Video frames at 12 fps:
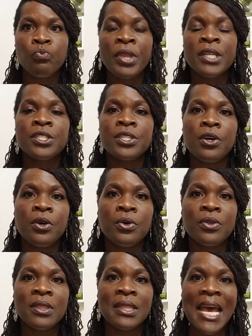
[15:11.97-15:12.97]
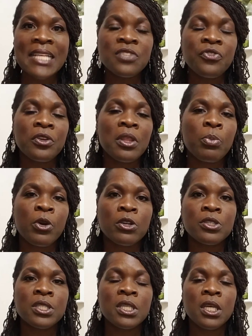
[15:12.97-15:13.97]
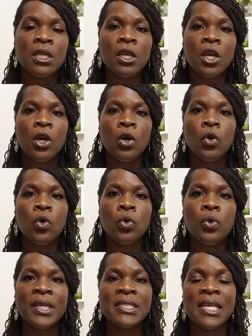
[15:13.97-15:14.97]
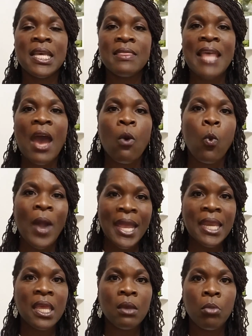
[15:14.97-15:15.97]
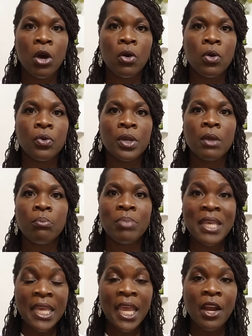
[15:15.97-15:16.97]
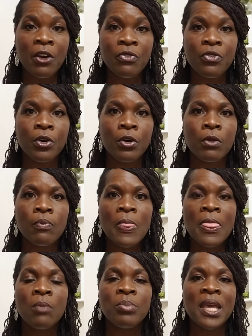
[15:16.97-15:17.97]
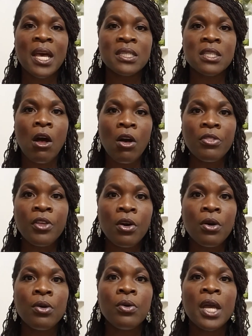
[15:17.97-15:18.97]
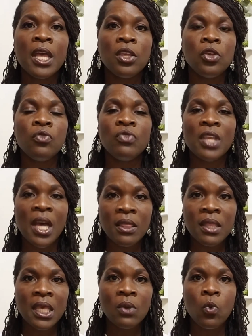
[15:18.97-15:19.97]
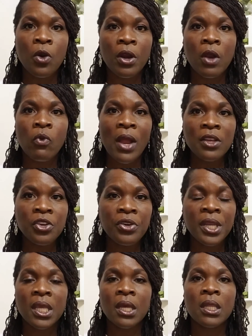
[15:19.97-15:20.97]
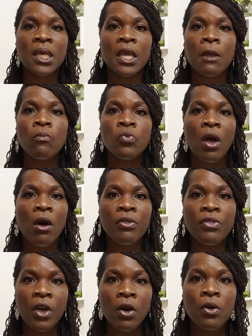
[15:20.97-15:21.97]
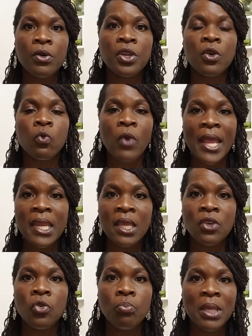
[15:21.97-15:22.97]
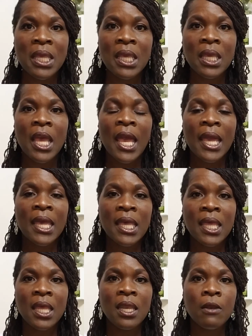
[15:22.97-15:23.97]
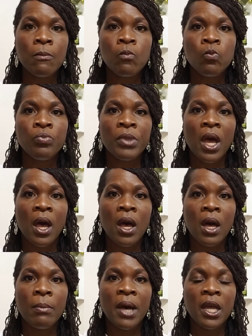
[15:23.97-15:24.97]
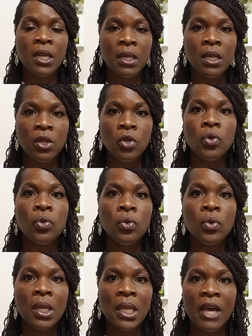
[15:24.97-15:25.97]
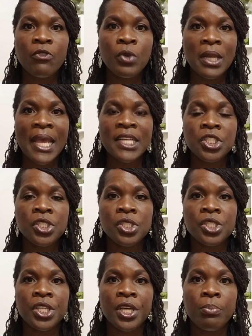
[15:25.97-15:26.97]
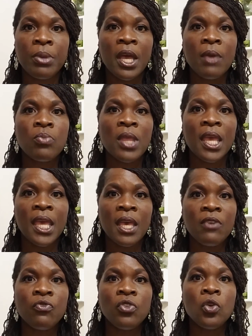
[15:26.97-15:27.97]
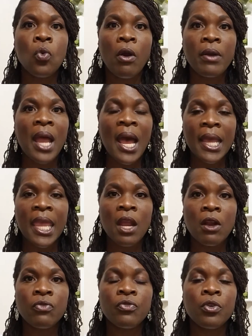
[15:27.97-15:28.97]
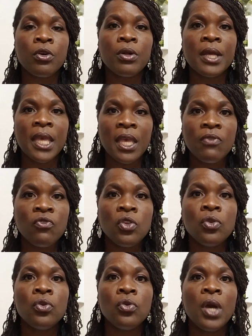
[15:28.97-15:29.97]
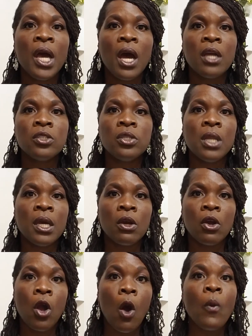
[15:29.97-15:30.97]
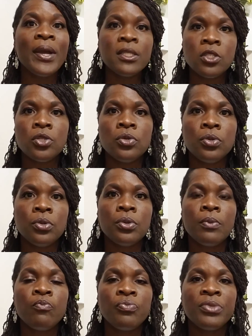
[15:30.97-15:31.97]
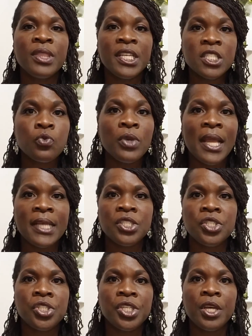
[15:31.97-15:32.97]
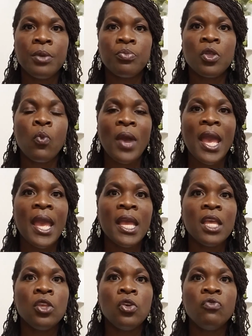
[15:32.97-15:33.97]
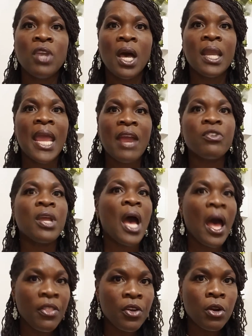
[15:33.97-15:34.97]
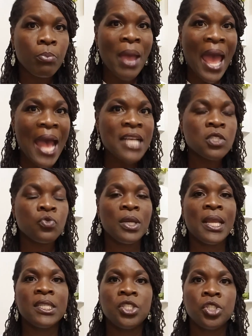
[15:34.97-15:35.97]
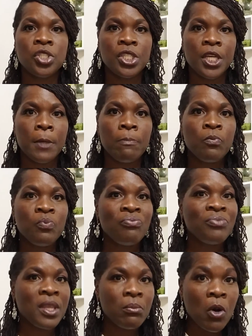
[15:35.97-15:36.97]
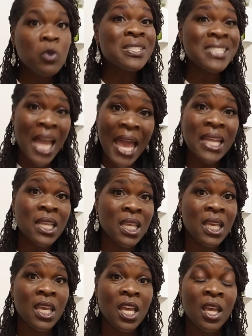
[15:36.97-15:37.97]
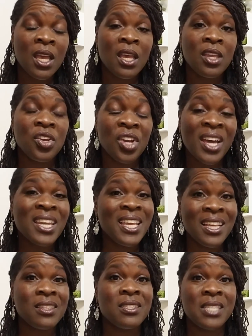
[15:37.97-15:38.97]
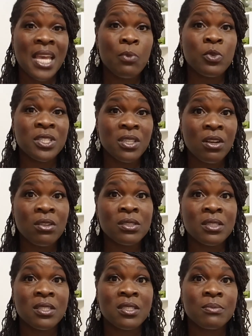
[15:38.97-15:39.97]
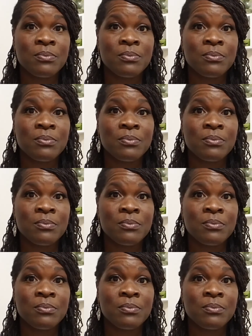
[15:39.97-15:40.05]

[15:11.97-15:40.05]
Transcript: So that's for the person who is in that waiting mode. Be careful, because although you've done the work around your healing, although you're ready to be in a new love relationship, if you are not careful, if you go into this relationship the way you've done every other past relationship, then most likely you're going to get the same results.